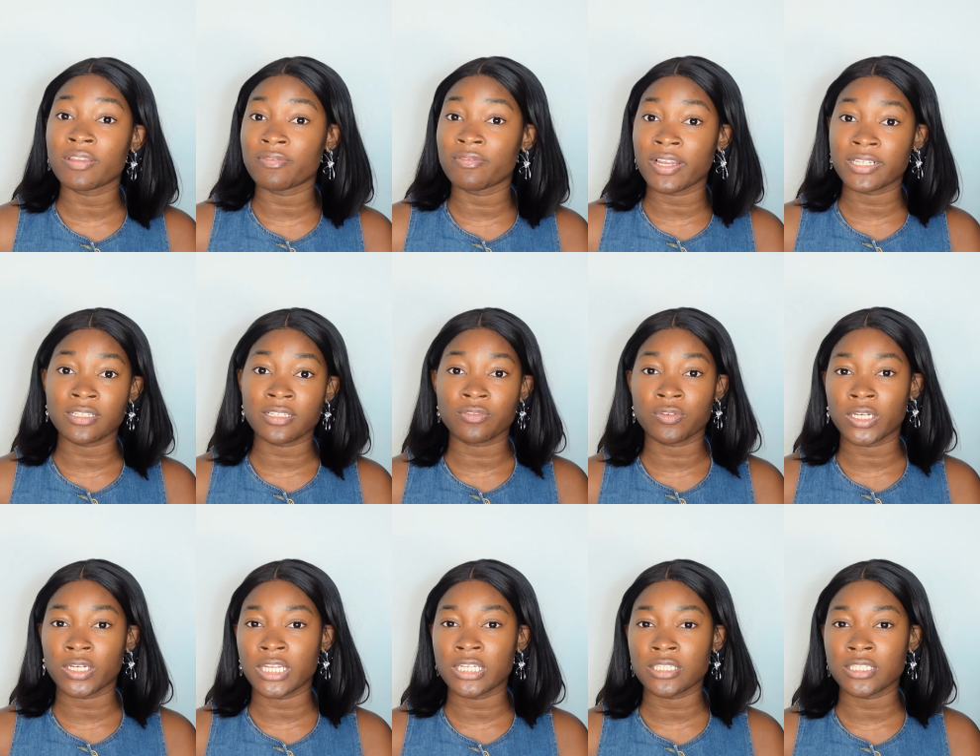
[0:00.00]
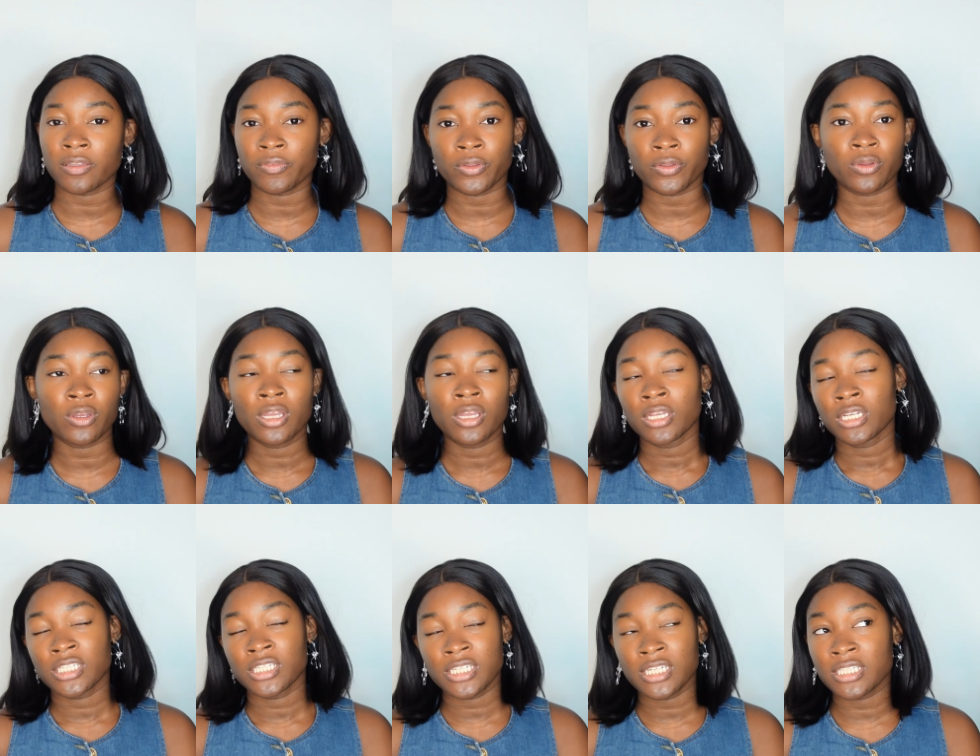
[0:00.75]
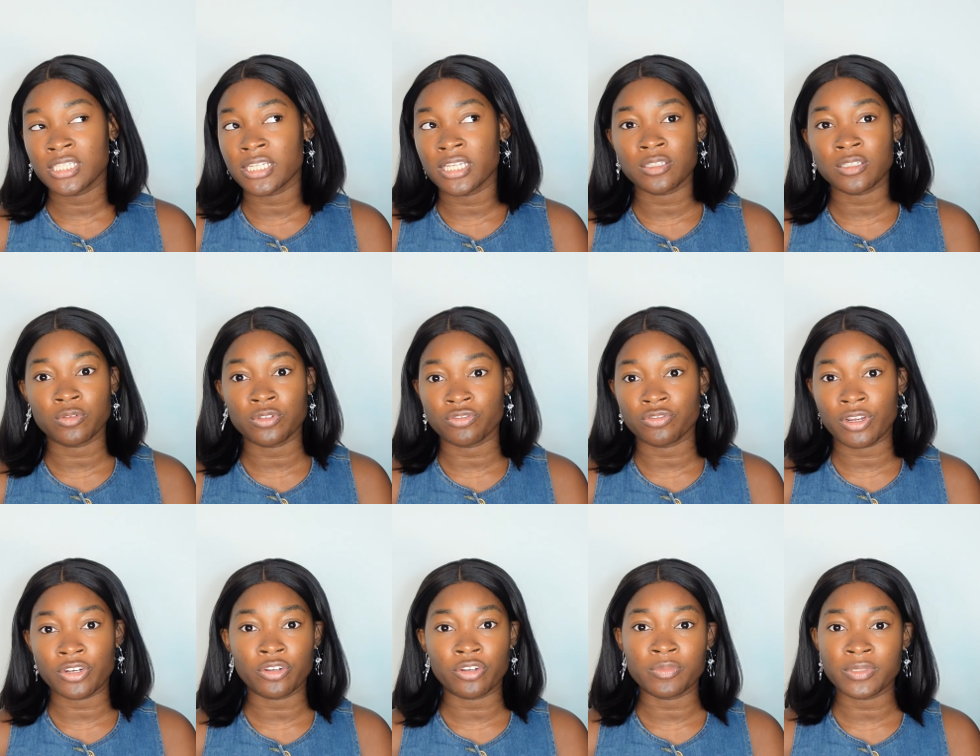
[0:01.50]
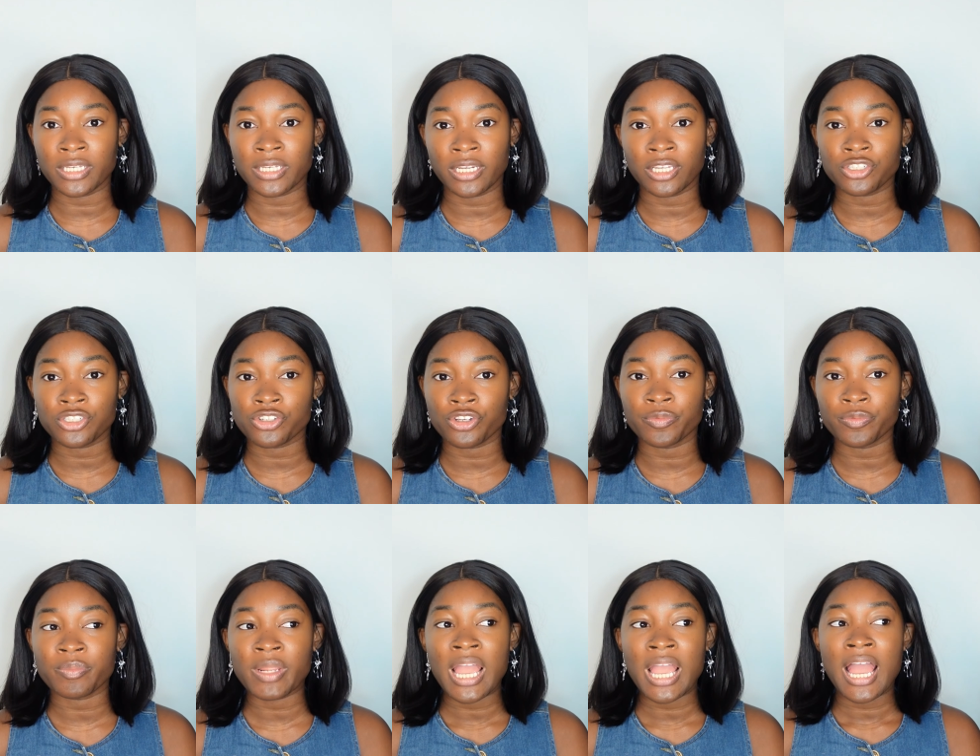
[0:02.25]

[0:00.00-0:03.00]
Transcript: invited for an interview? She says it was random selection.